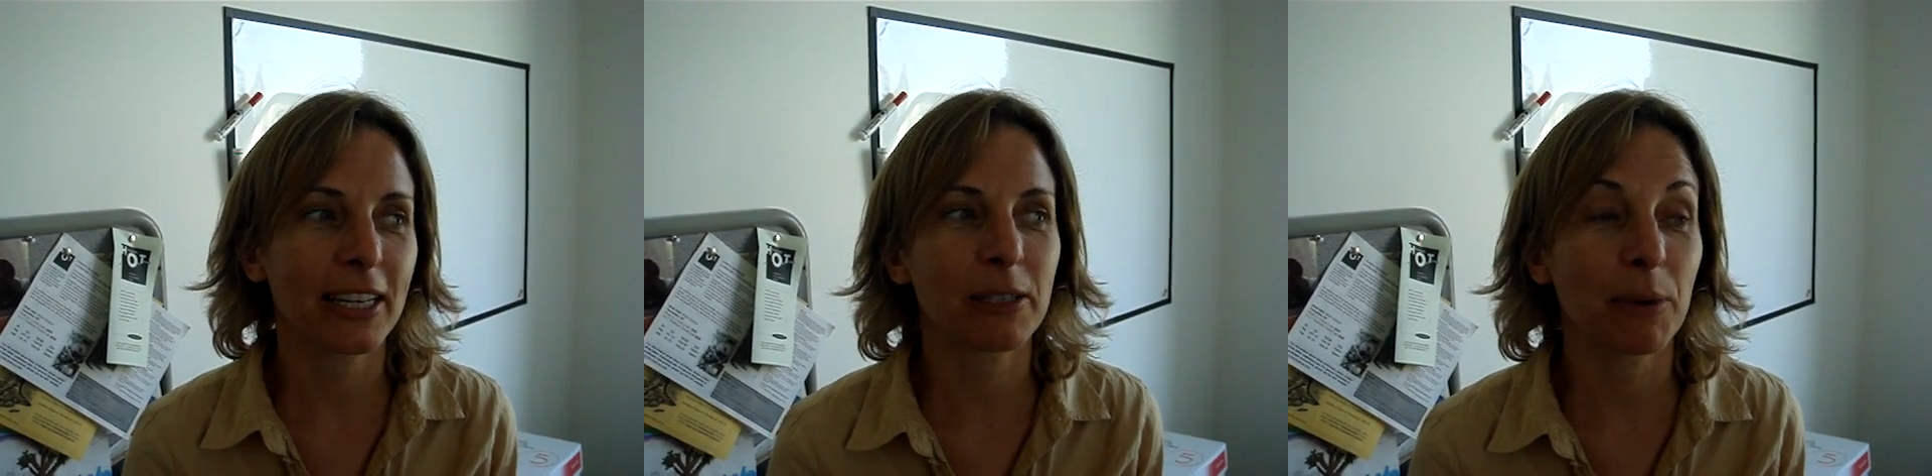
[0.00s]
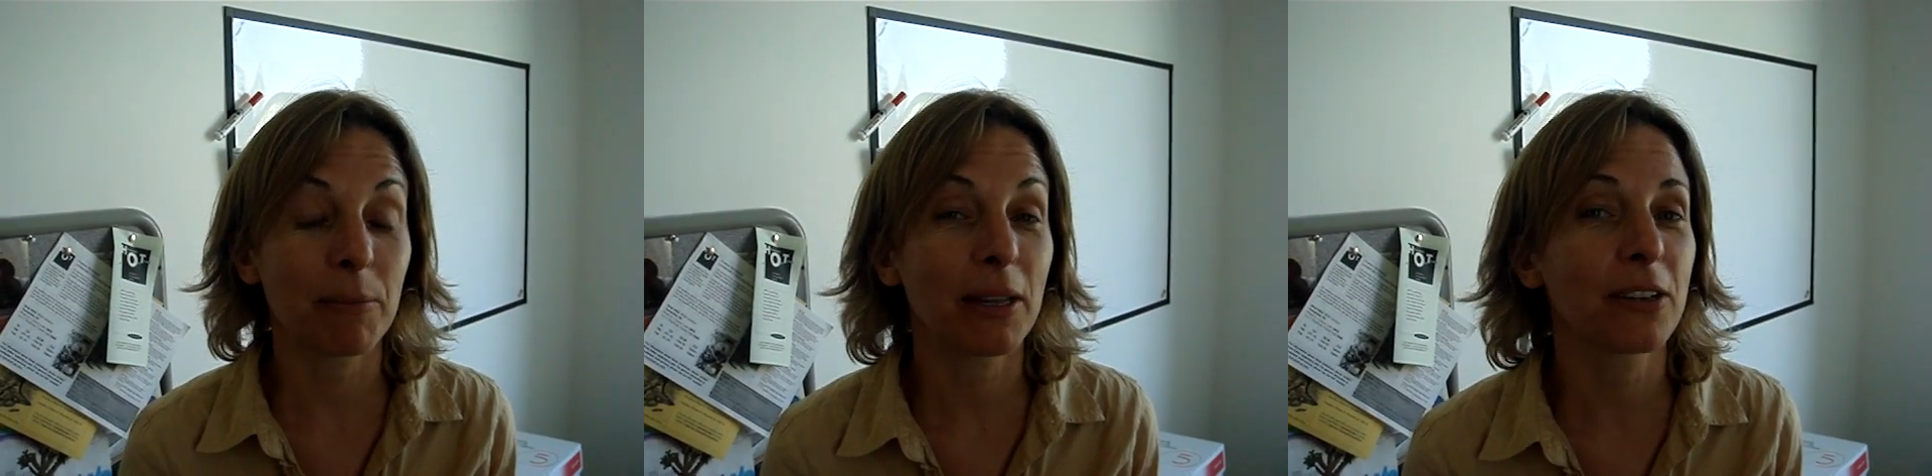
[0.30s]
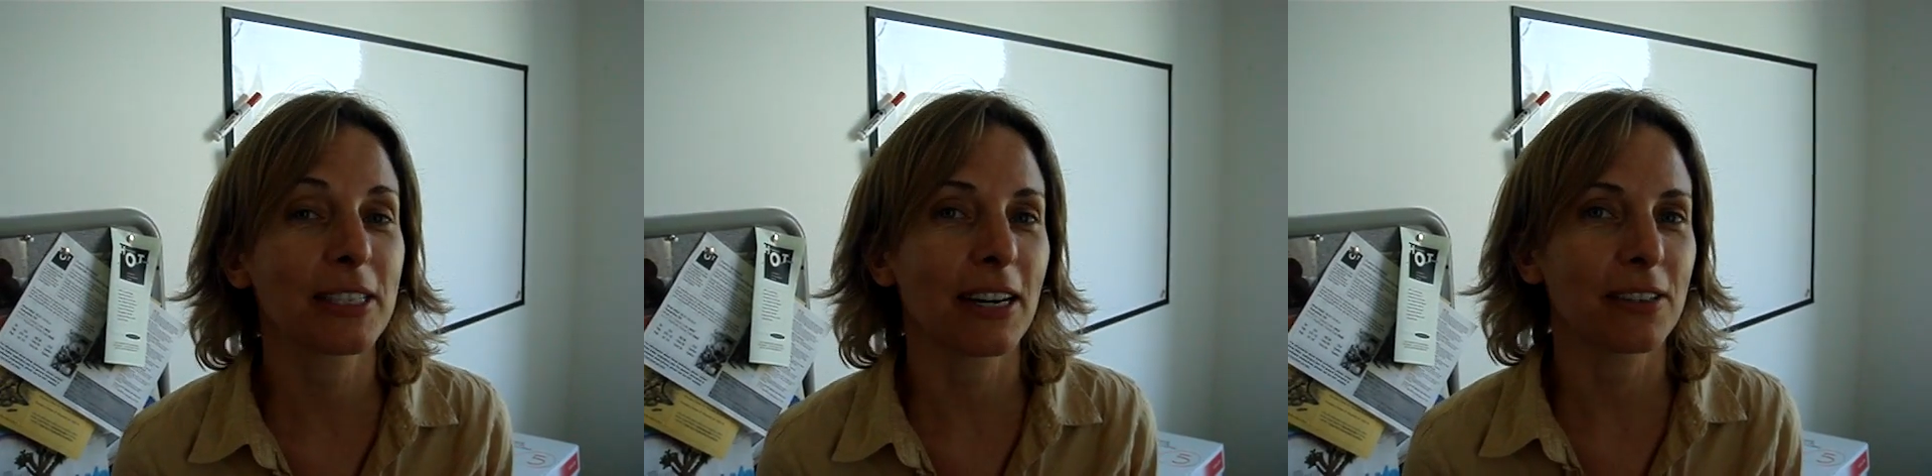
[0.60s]
get to my
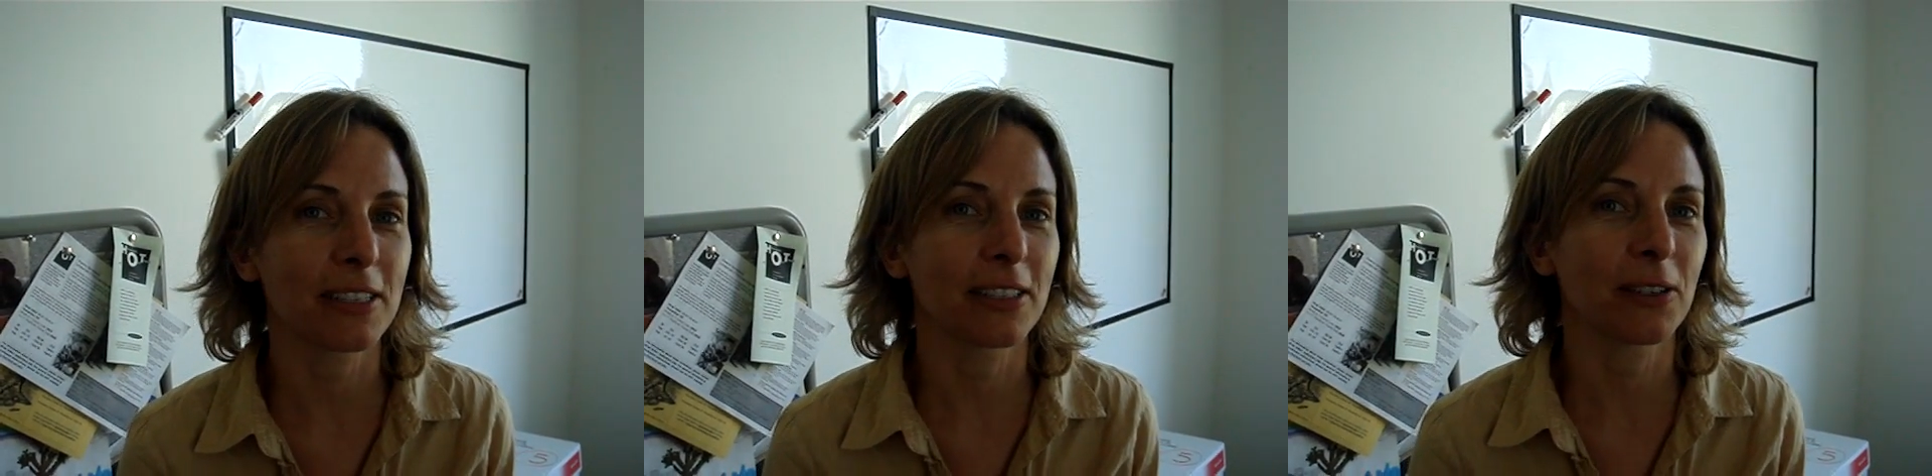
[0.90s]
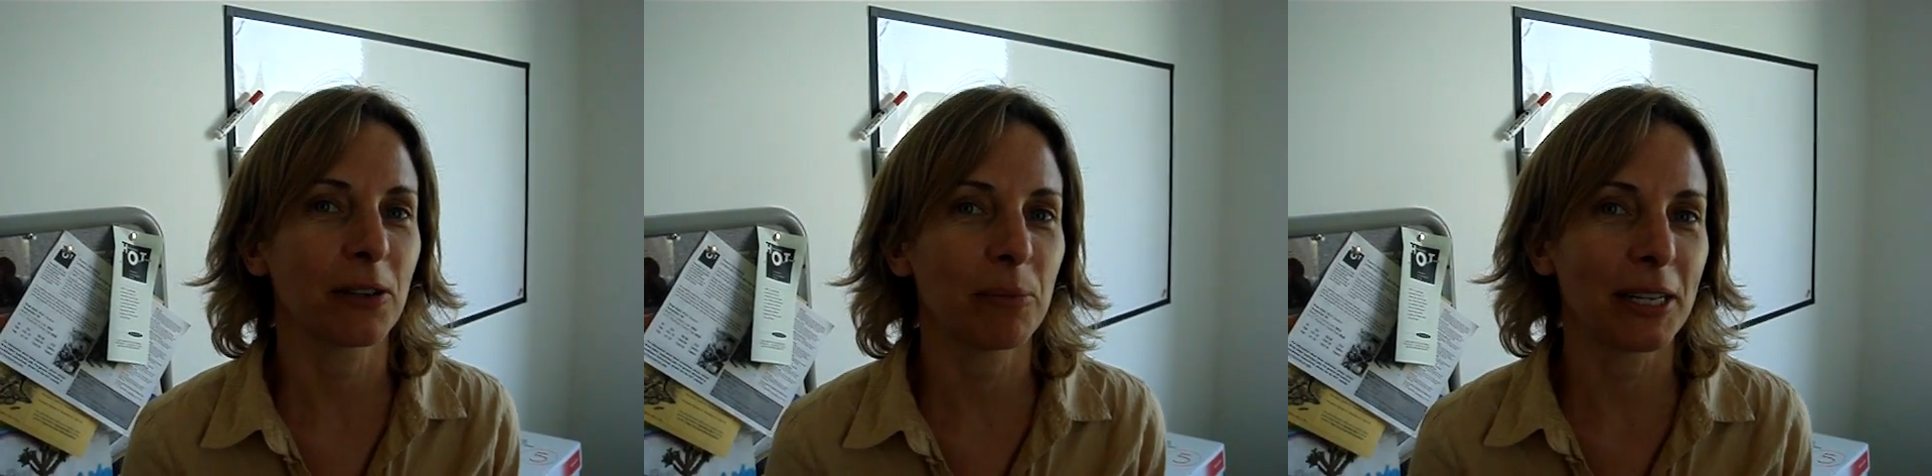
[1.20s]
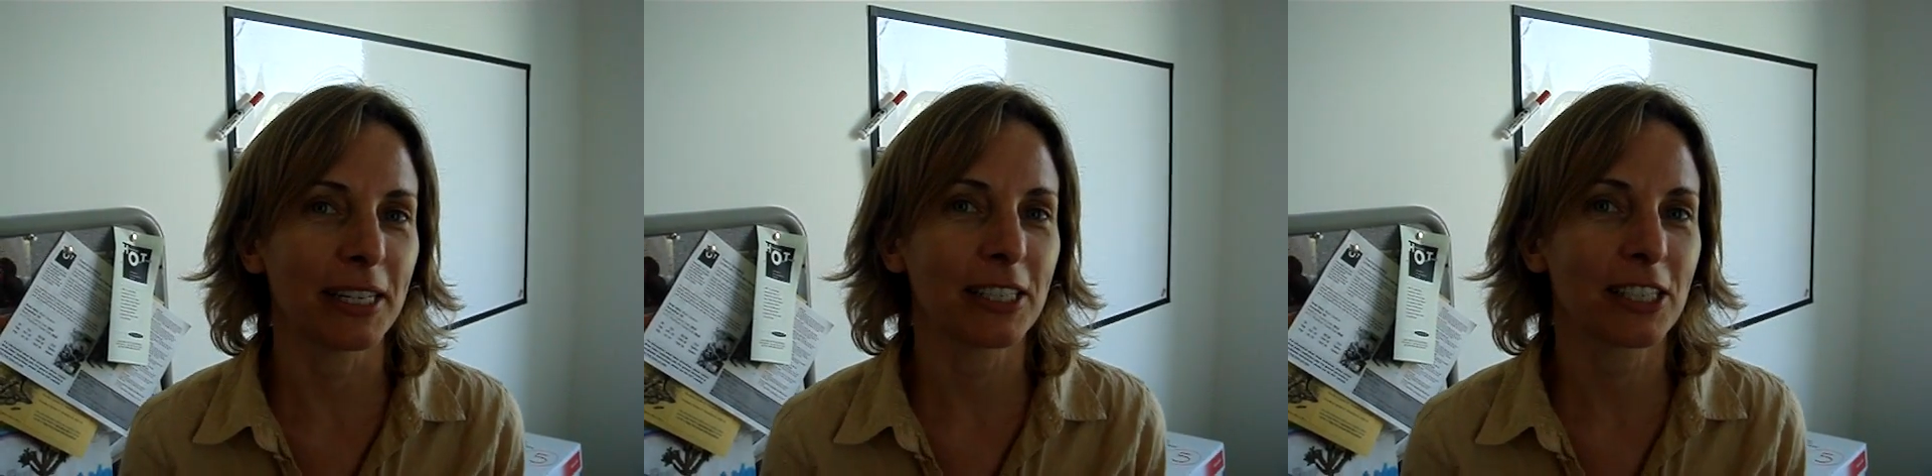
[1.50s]
mother's house in Laguna
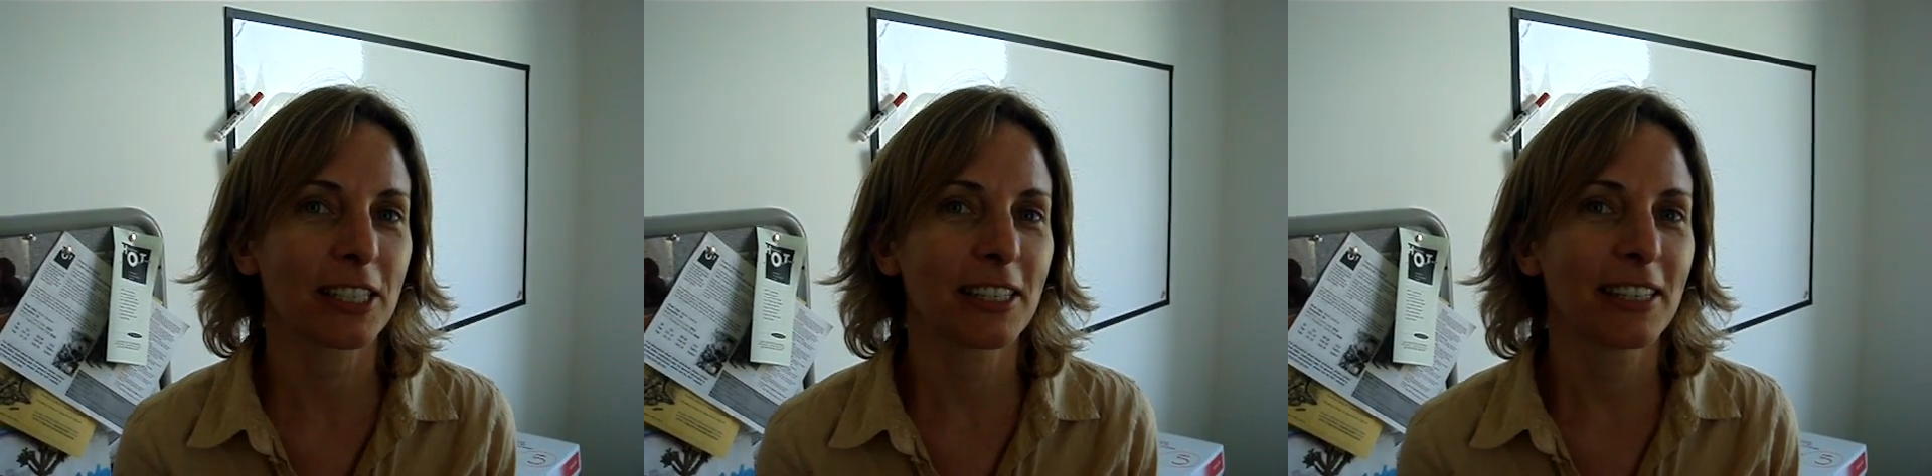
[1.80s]
Beach